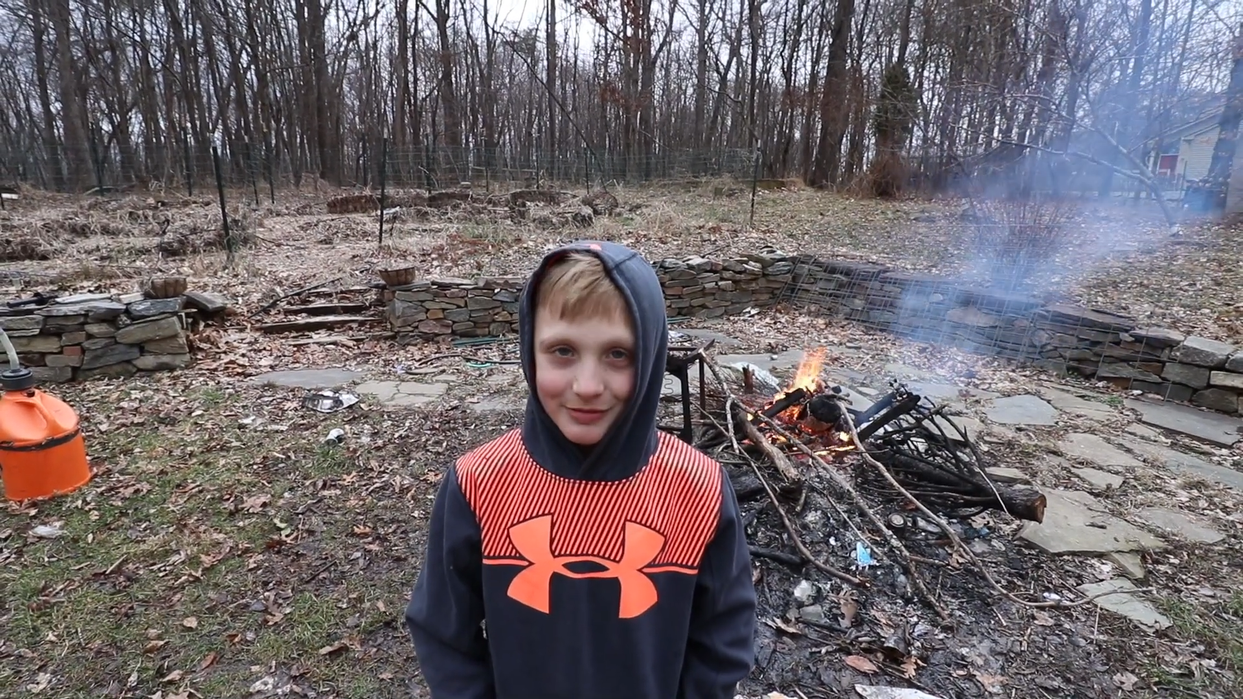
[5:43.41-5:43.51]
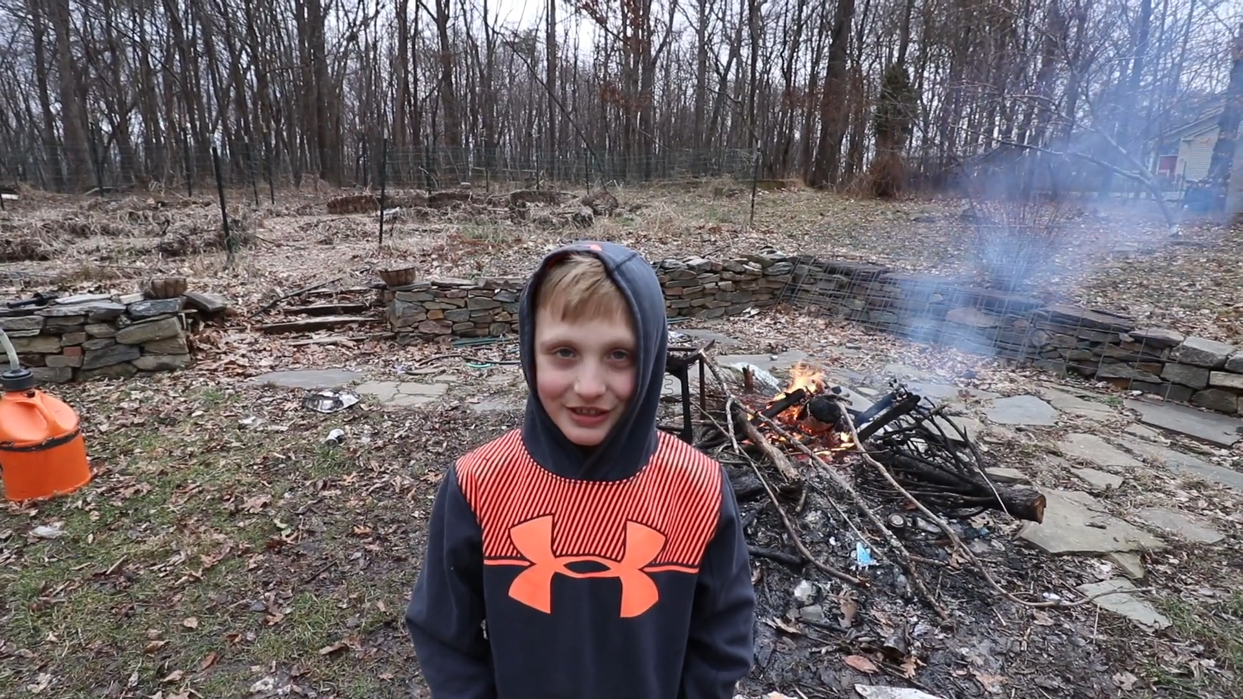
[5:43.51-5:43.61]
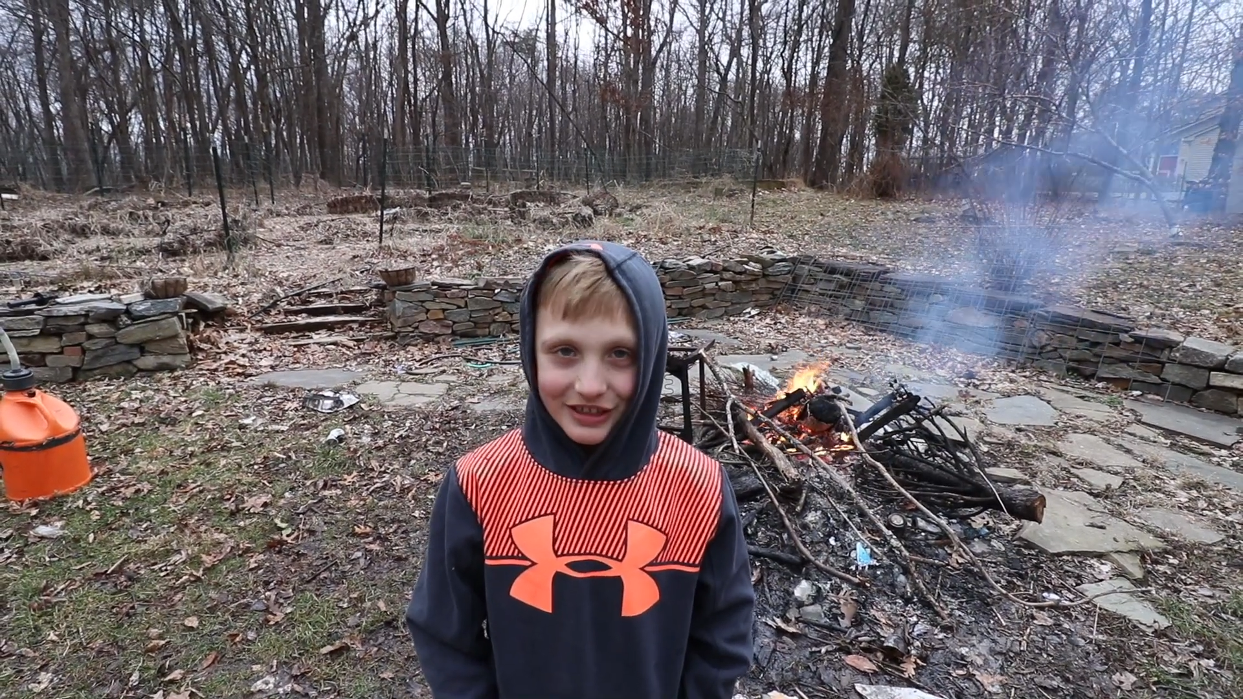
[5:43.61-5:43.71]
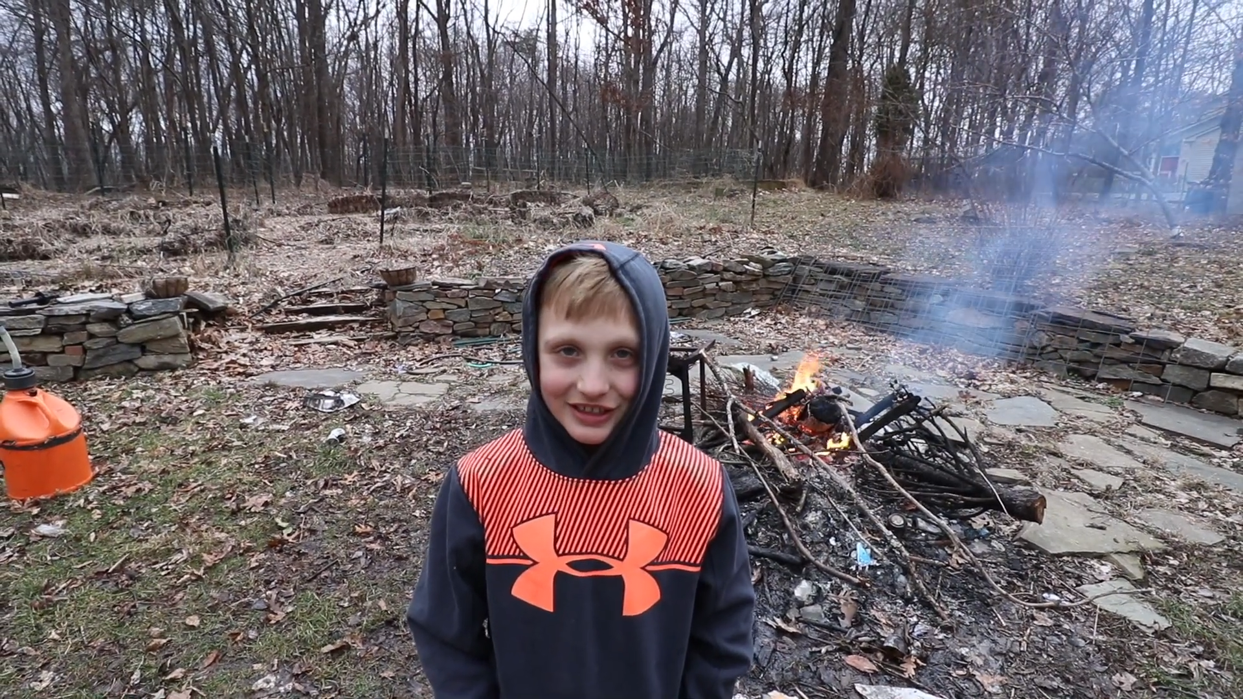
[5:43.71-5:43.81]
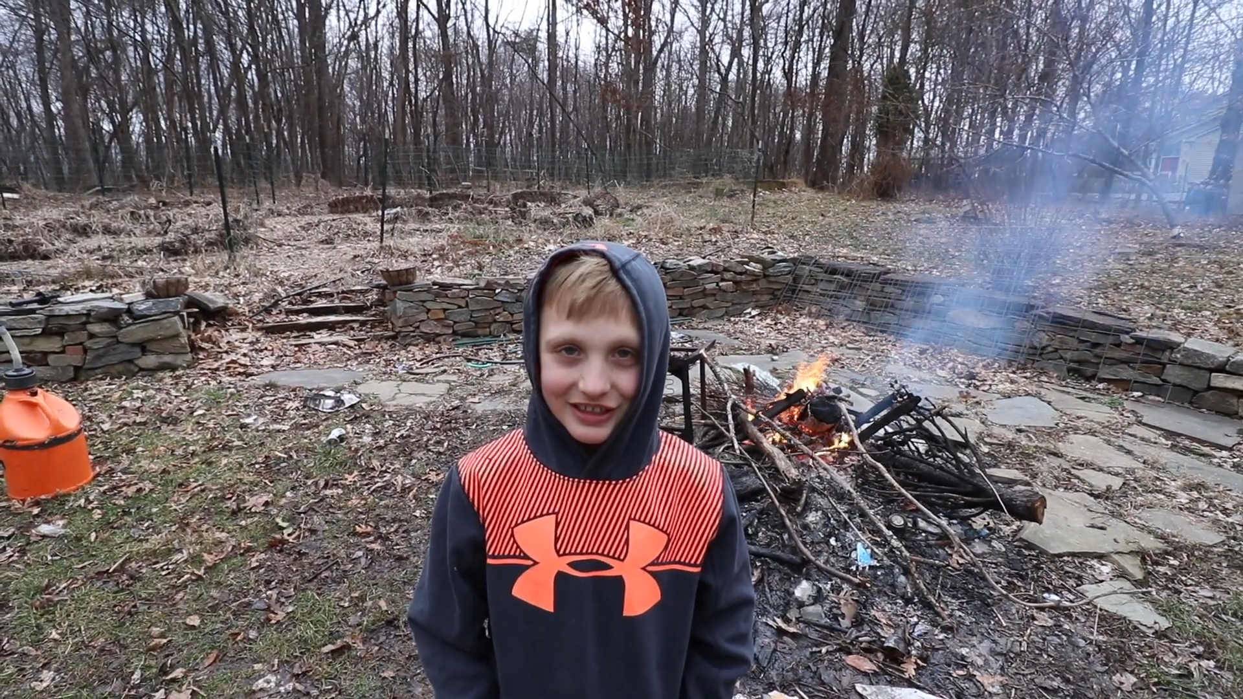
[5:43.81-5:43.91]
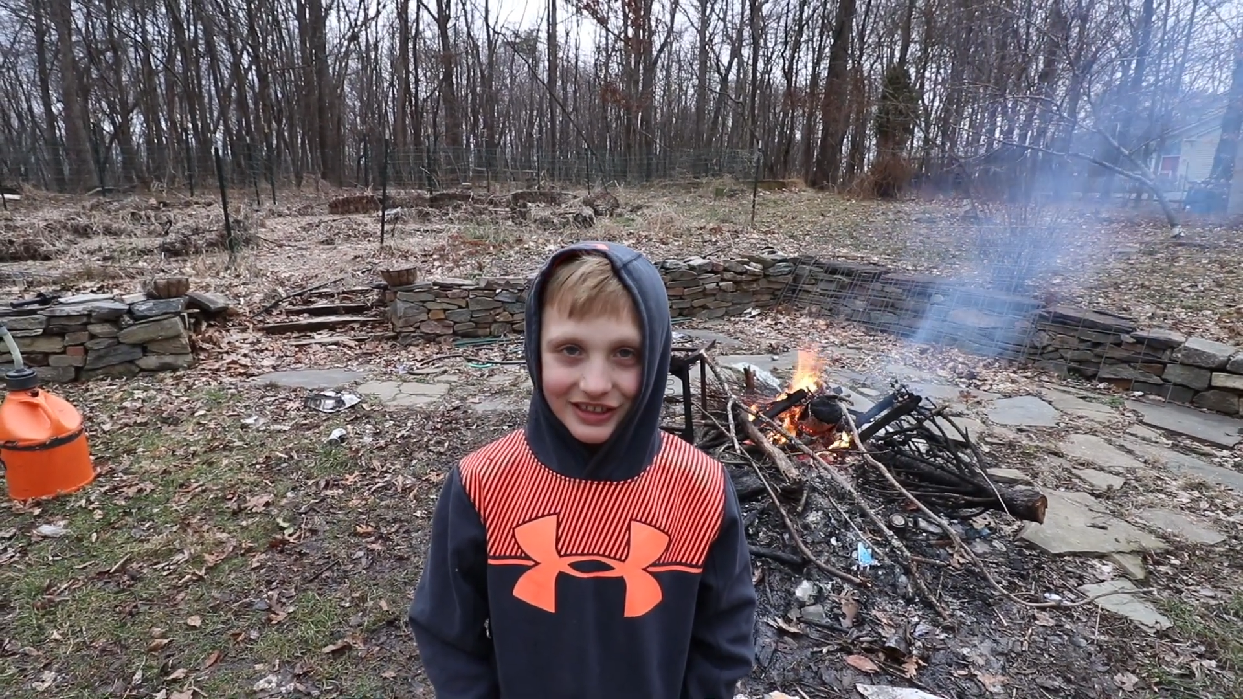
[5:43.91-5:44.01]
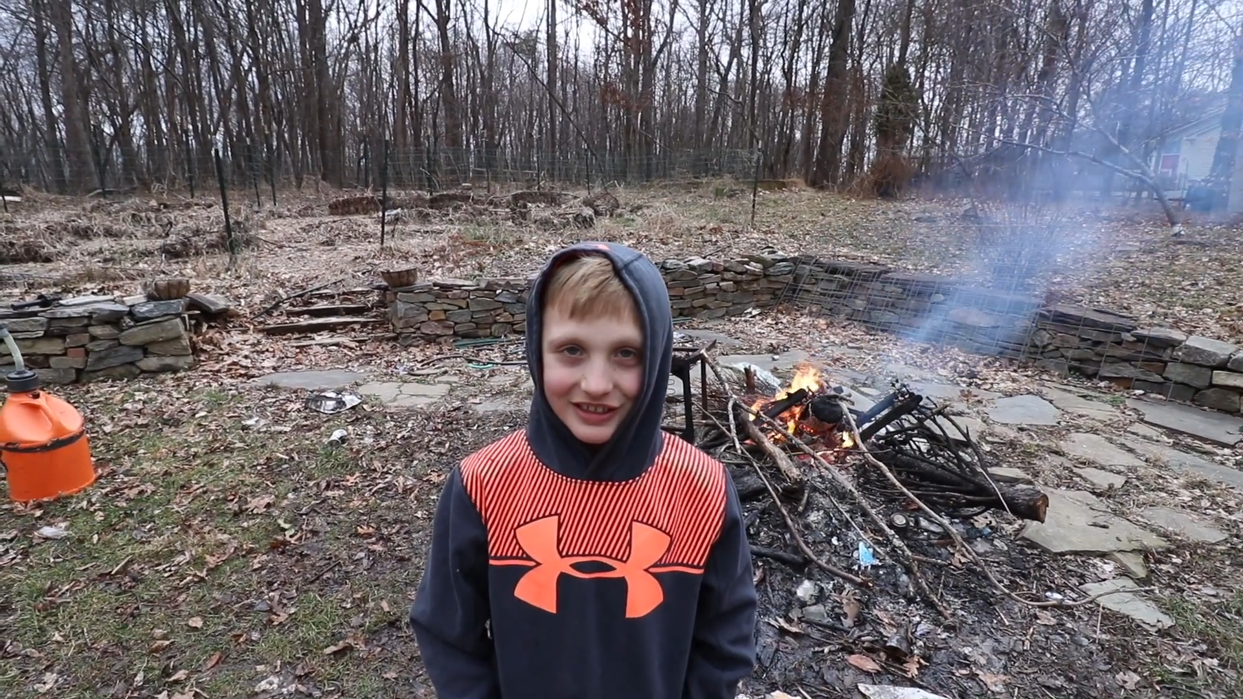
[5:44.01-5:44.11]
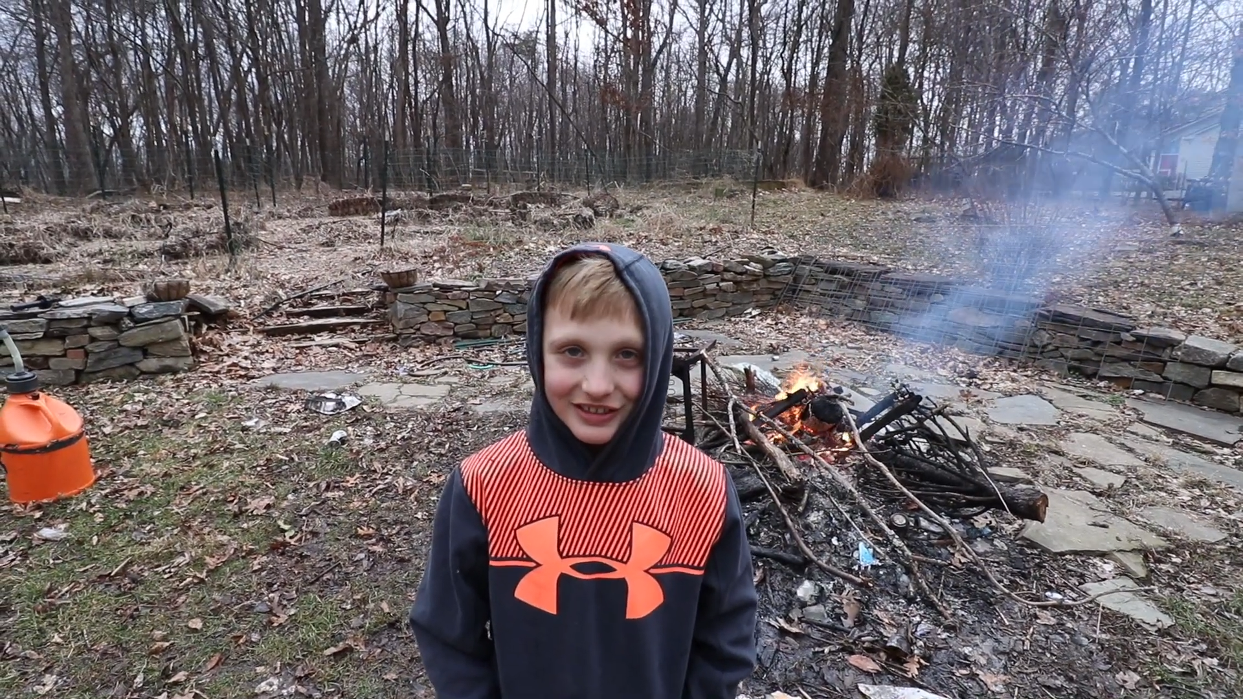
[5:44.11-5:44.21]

because